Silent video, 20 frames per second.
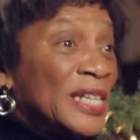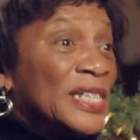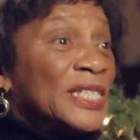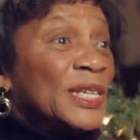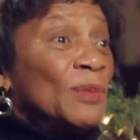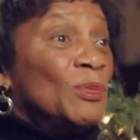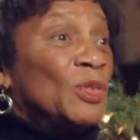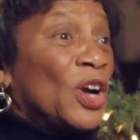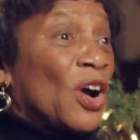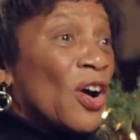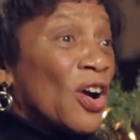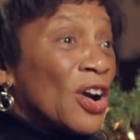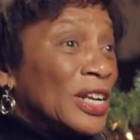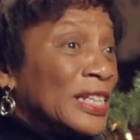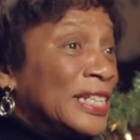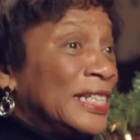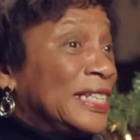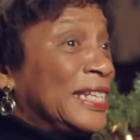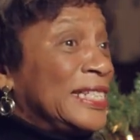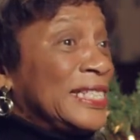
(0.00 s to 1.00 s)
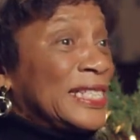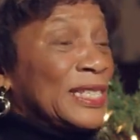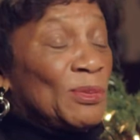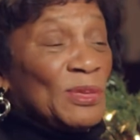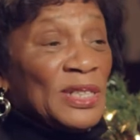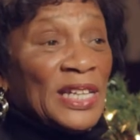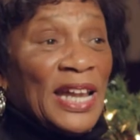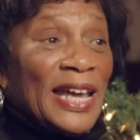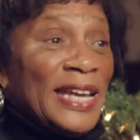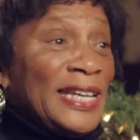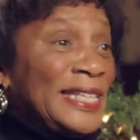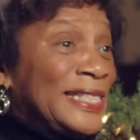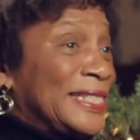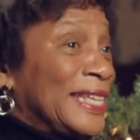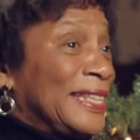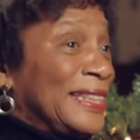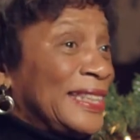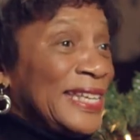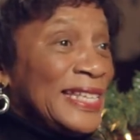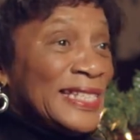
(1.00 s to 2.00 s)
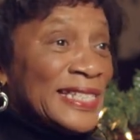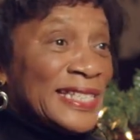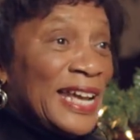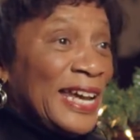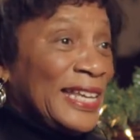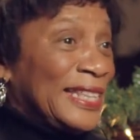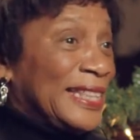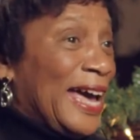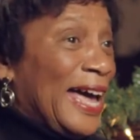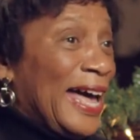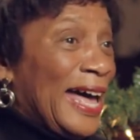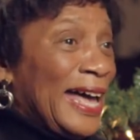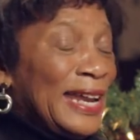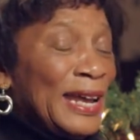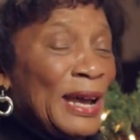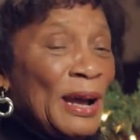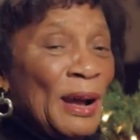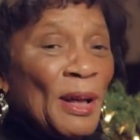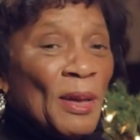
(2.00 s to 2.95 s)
some garland and some lights and things like that,